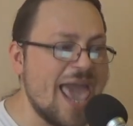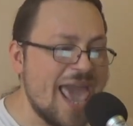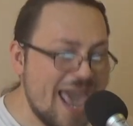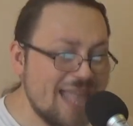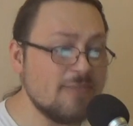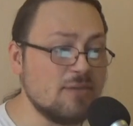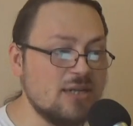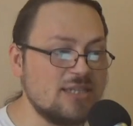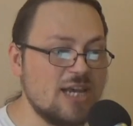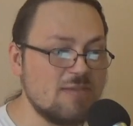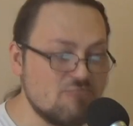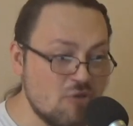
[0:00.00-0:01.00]

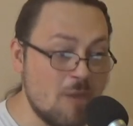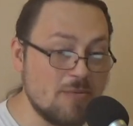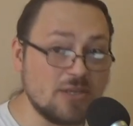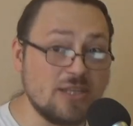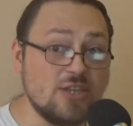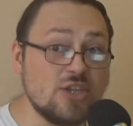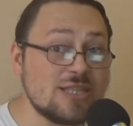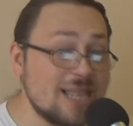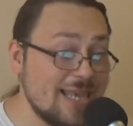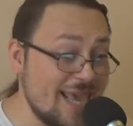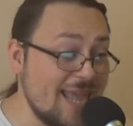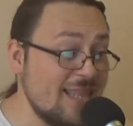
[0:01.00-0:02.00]
Animals are property, just
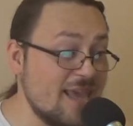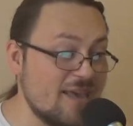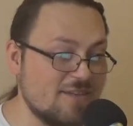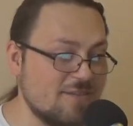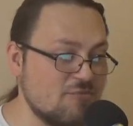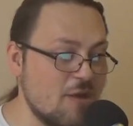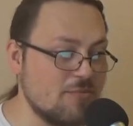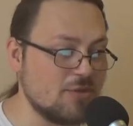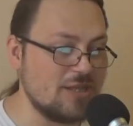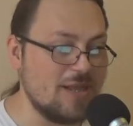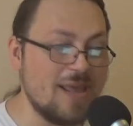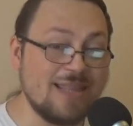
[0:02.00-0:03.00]
like any other
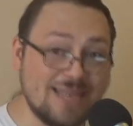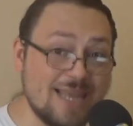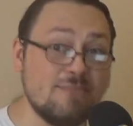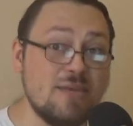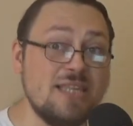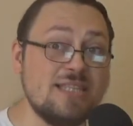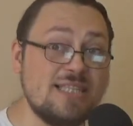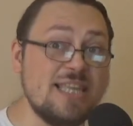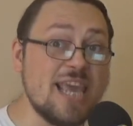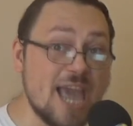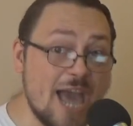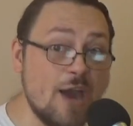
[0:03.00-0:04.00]
property, and that means
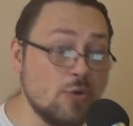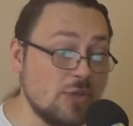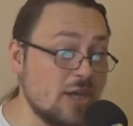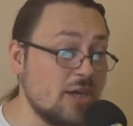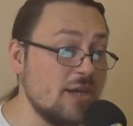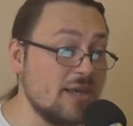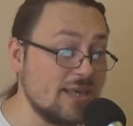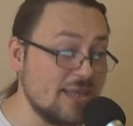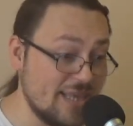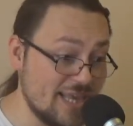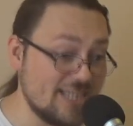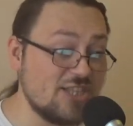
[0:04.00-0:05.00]
the owner
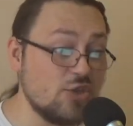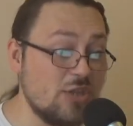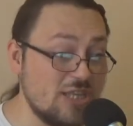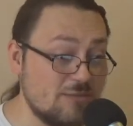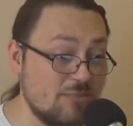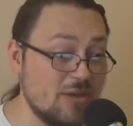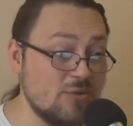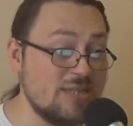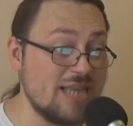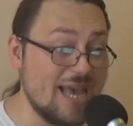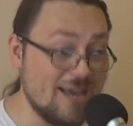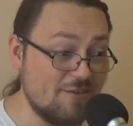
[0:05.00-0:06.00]
gets to
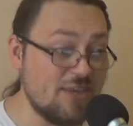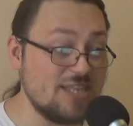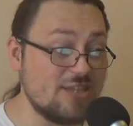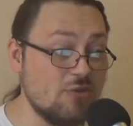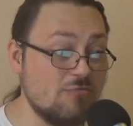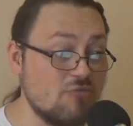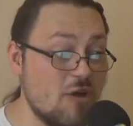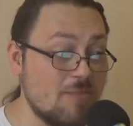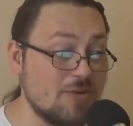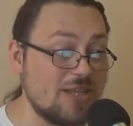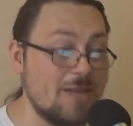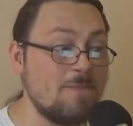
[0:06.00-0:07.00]
dispose of his own
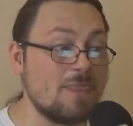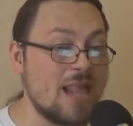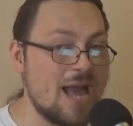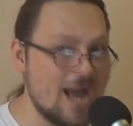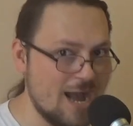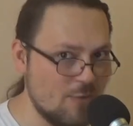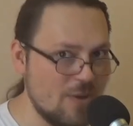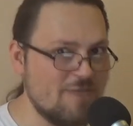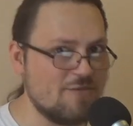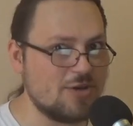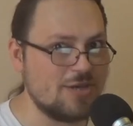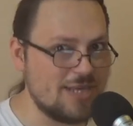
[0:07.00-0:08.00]
property
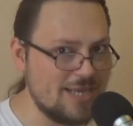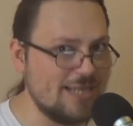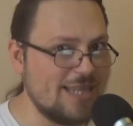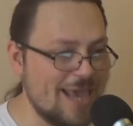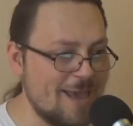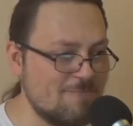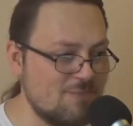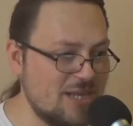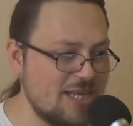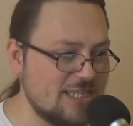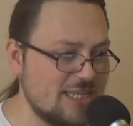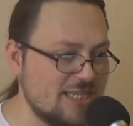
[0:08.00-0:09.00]
however he damn
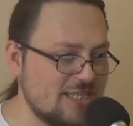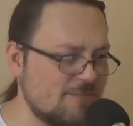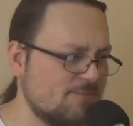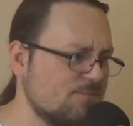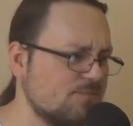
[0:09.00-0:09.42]
pleases.